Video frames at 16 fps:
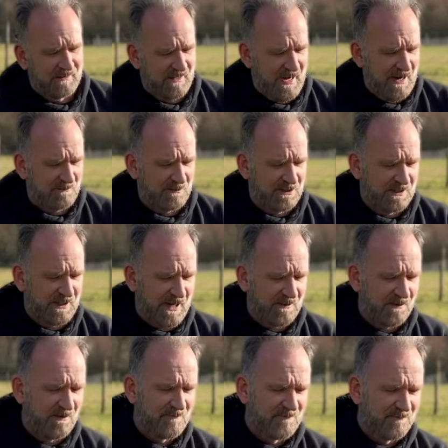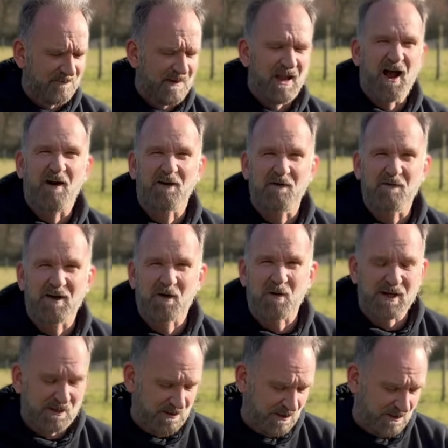How to set them? I'm going to be
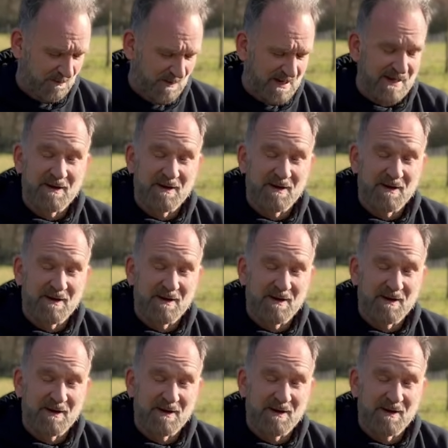quick because it's a bit